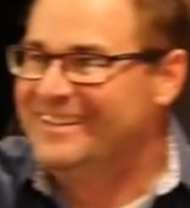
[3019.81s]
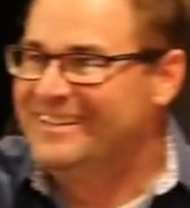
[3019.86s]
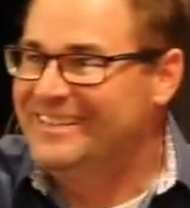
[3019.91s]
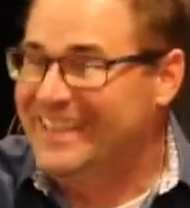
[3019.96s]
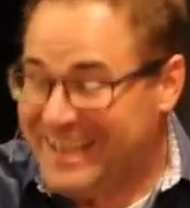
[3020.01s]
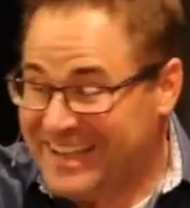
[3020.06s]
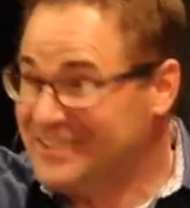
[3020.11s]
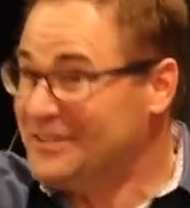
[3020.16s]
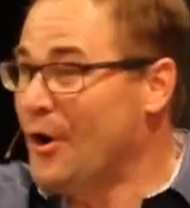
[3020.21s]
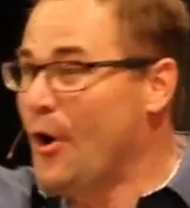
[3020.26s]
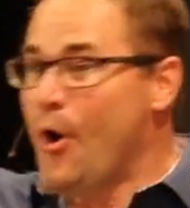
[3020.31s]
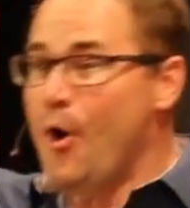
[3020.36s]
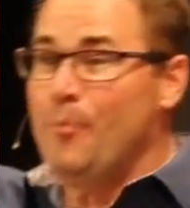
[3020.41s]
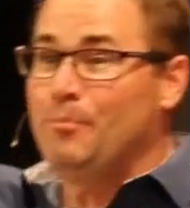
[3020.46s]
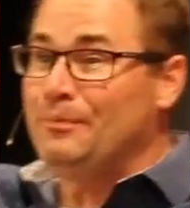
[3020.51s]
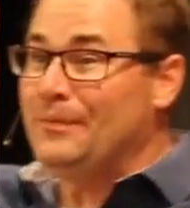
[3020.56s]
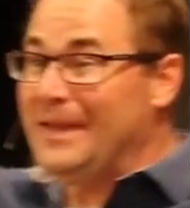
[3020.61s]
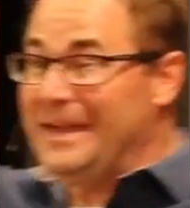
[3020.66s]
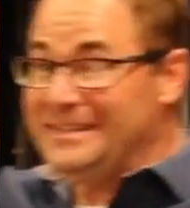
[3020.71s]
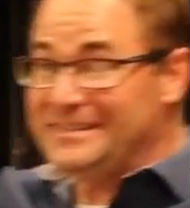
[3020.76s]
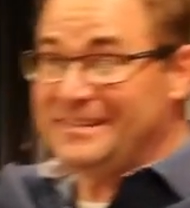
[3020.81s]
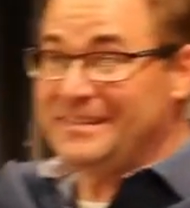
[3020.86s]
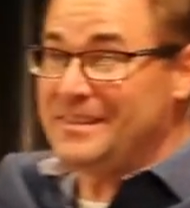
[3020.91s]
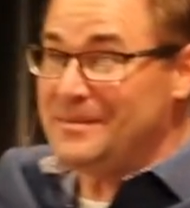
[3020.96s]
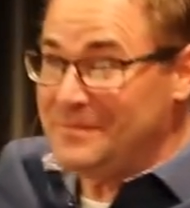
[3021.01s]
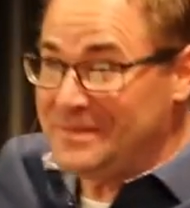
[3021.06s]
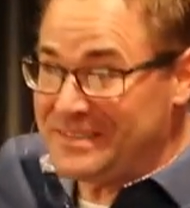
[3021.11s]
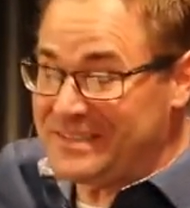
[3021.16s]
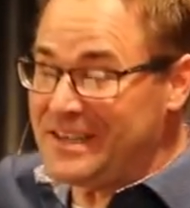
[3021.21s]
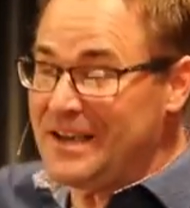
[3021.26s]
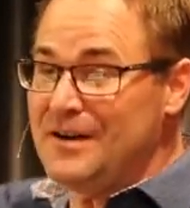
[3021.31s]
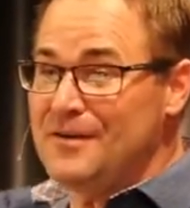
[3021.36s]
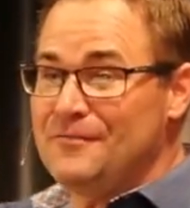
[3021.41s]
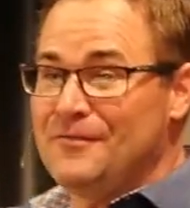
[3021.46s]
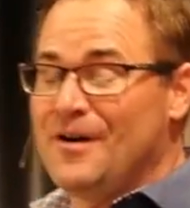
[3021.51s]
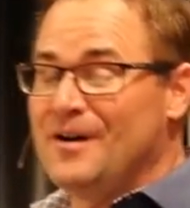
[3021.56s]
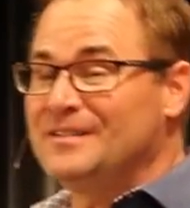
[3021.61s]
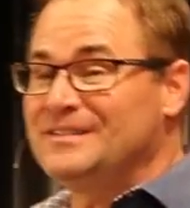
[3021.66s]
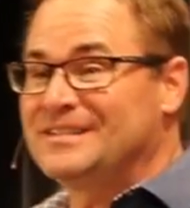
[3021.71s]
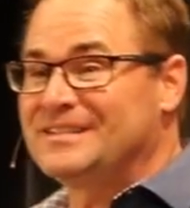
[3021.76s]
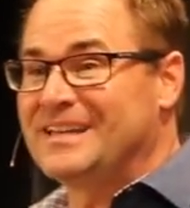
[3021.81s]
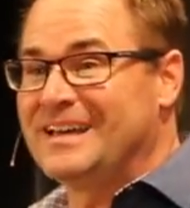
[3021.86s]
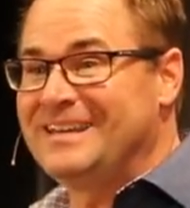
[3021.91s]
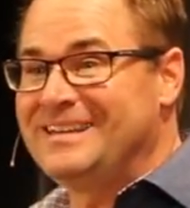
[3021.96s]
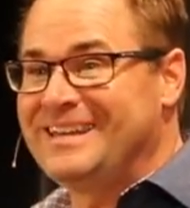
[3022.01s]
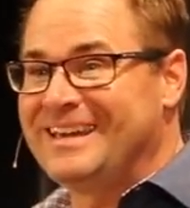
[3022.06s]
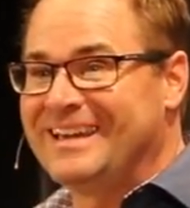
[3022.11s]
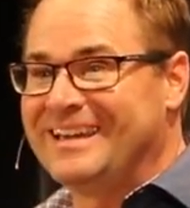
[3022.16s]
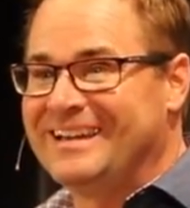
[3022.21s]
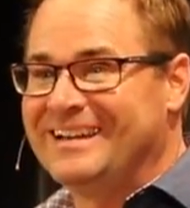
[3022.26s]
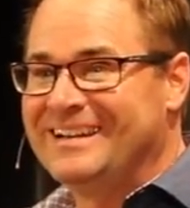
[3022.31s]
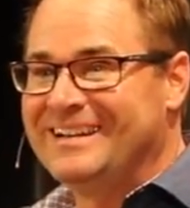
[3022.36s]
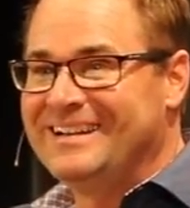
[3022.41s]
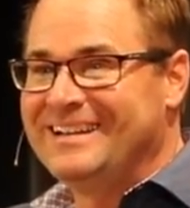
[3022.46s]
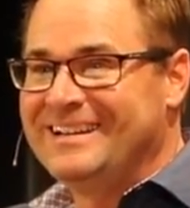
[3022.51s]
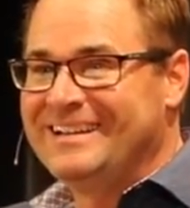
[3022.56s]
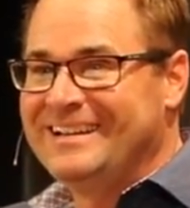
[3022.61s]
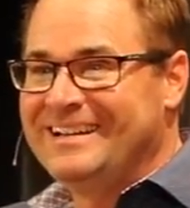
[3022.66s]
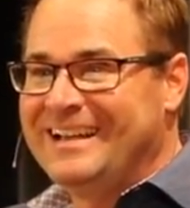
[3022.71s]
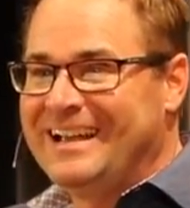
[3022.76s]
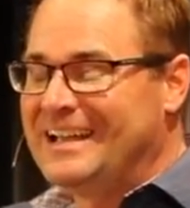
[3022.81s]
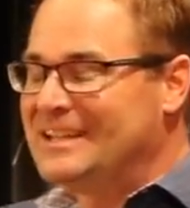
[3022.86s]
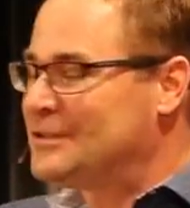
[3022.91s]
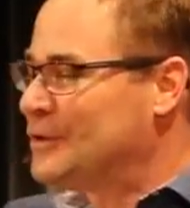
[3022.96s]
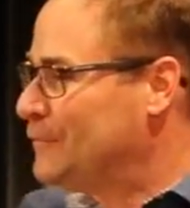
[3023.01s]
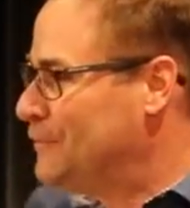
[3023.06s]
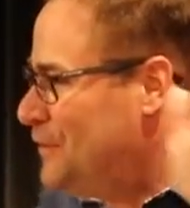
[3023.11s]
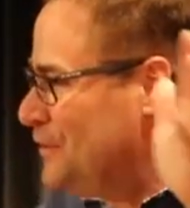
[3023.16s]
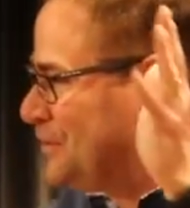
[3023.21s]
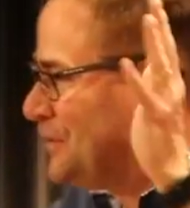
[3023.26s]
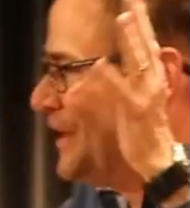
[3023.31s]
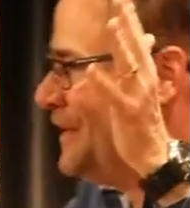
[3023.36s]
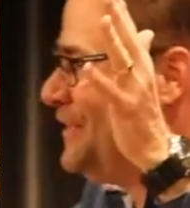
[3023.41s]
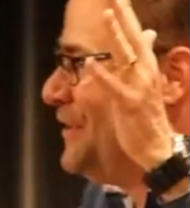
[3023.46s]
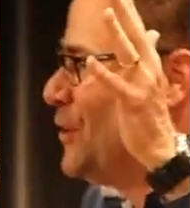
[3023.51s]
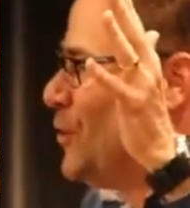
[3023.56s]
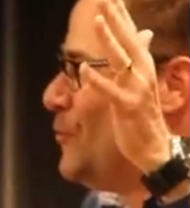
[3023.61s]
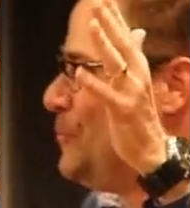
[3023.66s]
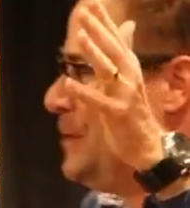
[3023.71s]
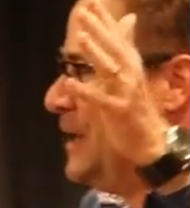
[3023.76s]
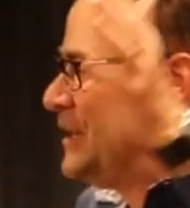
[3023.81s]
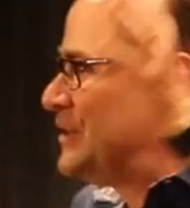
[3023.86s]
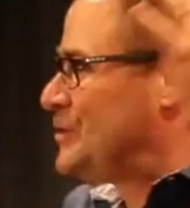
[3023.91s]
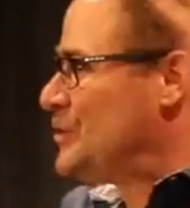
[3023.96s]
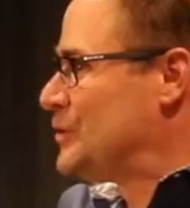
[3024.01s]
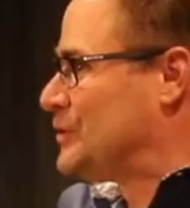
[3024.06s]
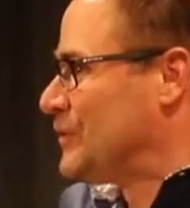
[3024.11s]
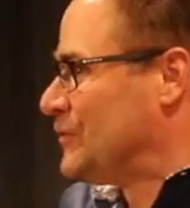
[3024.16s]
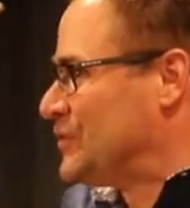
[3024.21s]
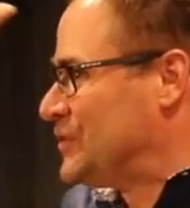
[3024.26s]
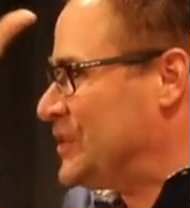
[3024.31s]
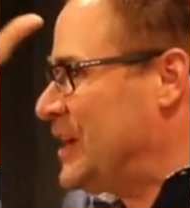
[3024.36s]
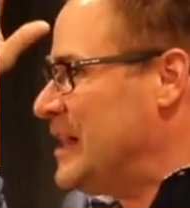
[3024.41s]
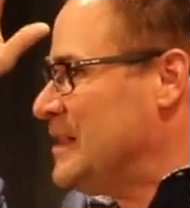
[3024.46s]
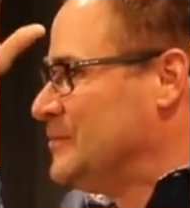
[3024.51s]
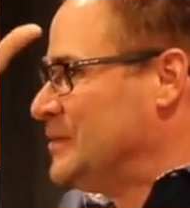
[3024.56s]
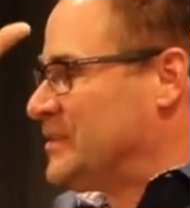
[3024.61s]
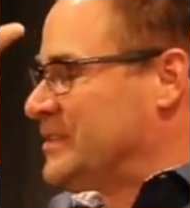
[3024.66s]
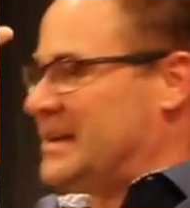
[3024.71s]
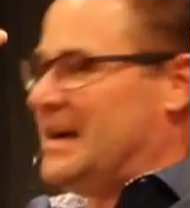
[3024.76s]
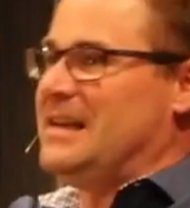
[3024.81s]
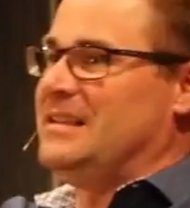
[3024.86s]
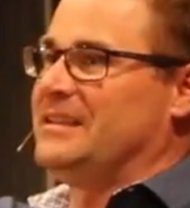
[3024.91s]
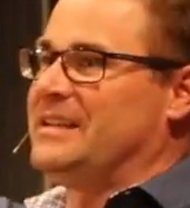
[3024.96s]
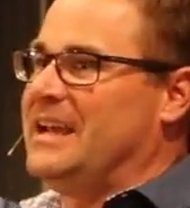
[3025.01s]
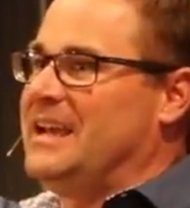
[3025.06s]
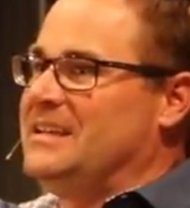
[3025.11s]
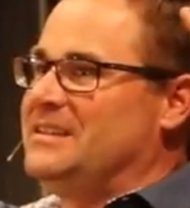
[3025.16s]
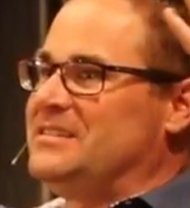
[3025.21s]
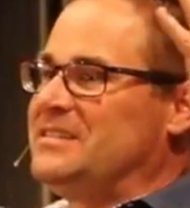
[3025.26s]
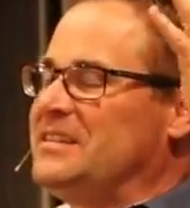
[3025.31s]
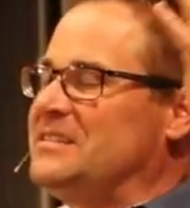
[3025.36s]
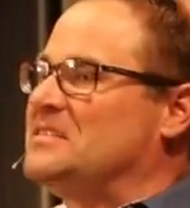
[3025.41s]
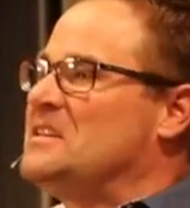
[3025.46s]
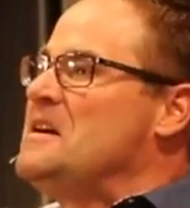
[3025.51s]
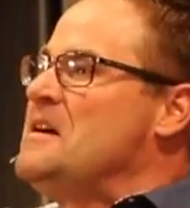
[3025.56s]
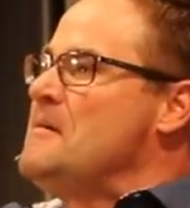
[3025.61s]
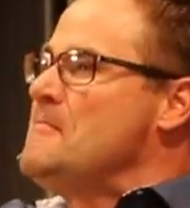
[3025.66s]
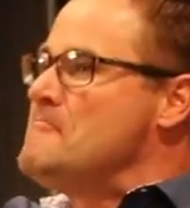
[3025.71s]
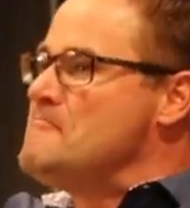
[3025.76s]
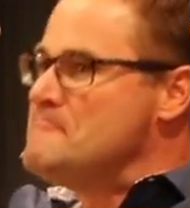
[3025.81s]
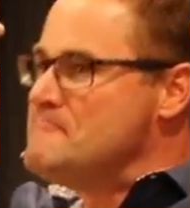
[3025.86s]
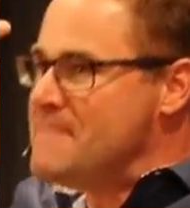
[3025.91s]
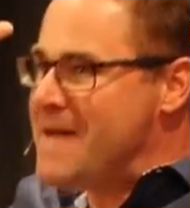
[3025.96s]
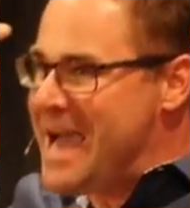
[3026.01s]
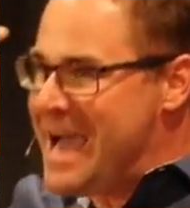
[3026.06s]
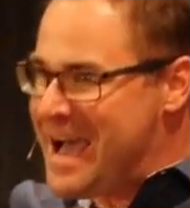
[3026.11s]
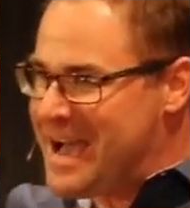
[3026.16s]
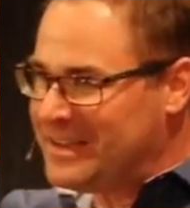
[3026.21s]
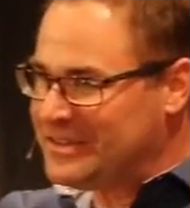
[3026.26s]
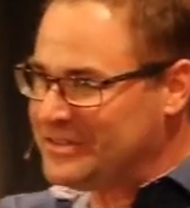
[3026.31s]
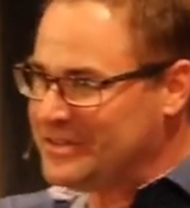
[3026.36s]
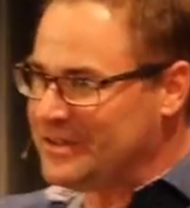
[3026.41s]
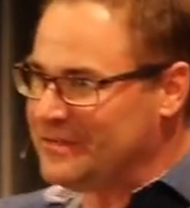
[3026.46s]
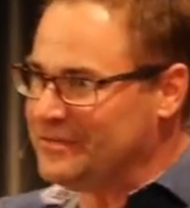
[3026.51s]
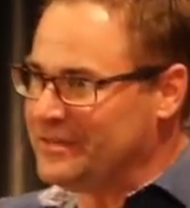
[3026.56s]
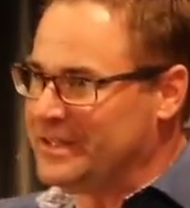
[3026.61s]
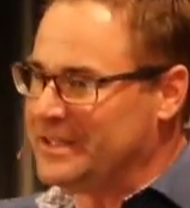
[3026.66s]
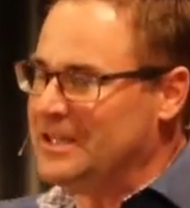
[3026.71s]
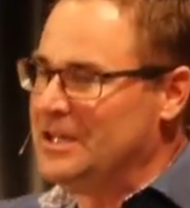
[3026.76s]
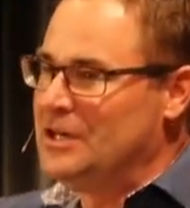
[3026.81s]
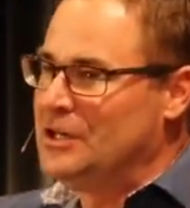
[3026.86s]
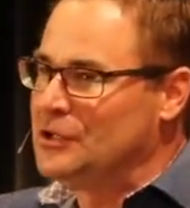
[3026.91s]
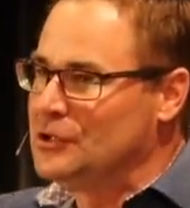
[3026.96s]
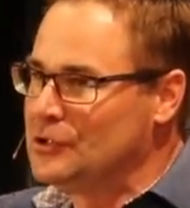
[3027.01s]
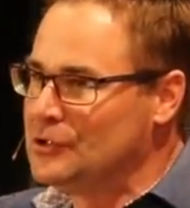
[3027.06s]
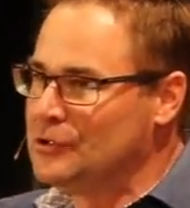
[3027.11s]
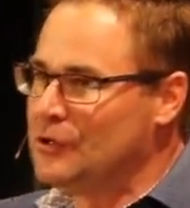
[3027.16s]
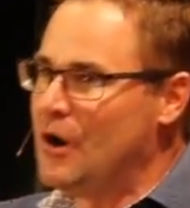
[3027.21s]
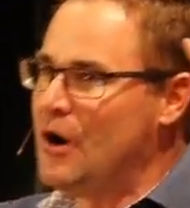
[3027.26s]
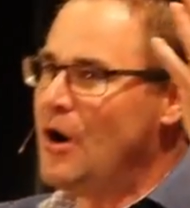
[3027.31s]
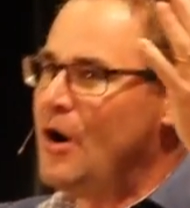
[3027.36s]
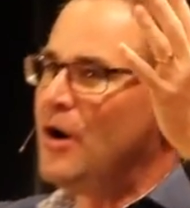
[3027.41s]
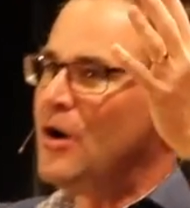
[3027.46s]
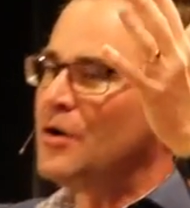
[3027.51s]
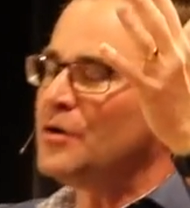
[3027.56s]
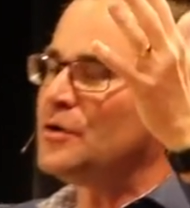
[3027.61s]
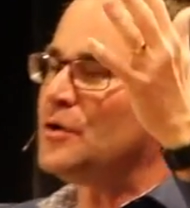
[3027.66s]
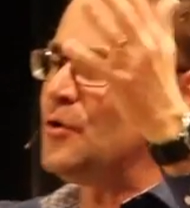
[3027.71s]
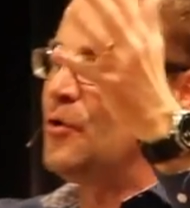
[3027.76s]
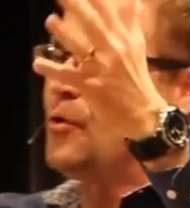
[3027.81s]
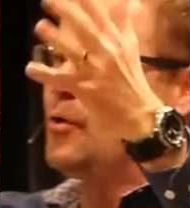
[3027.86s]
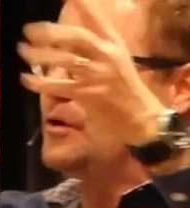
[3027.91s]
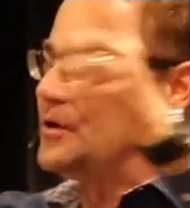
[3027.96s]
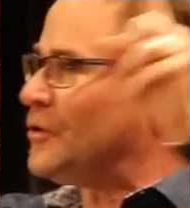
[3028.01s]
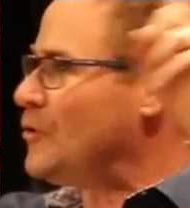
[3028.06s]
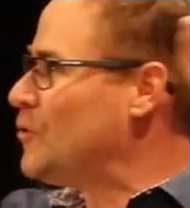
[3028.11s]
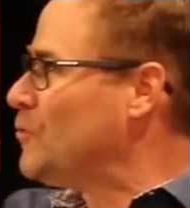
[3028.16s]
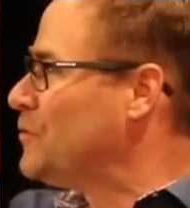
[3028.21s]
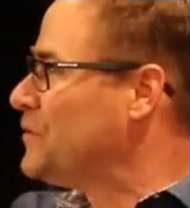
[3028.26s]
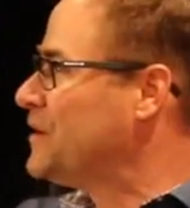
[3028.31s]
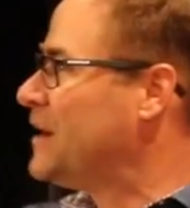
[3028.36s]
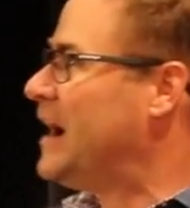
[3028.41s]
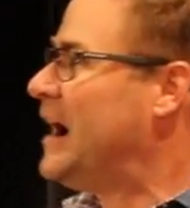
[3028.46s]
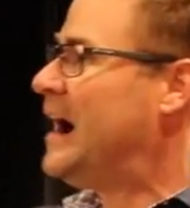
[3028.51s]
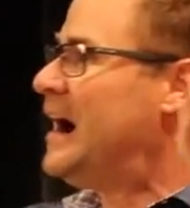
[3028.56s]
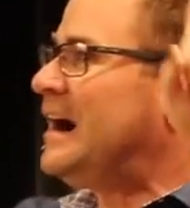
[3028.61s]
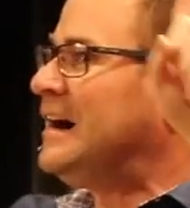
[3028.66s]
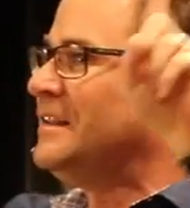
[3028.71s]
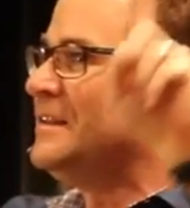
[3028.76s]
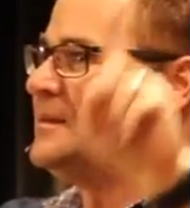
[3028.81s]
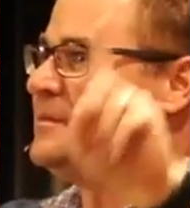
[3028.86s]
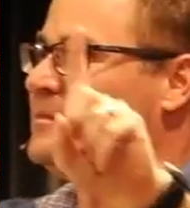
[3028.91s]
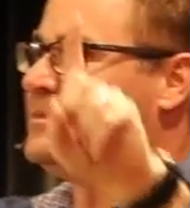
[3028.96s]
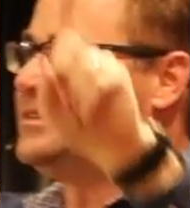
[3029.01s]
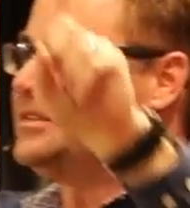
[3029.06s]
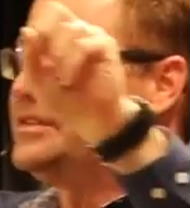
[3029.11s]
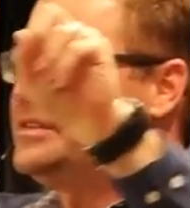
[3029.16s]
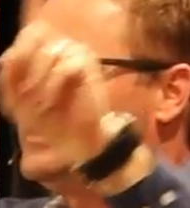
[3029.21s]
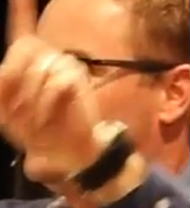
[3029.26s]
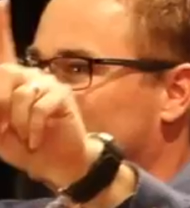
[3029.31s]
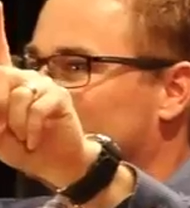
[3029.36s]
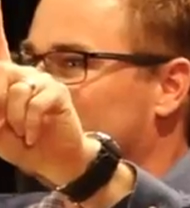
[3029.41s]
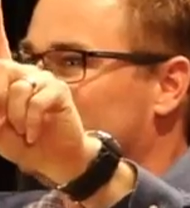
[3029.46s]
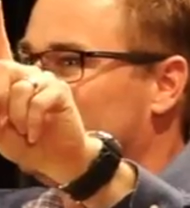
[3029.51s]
They got the whole place to themselves on Sunday. And so if you see the old pictures of Solomon's colonnade, it's this massively long corridor with columns.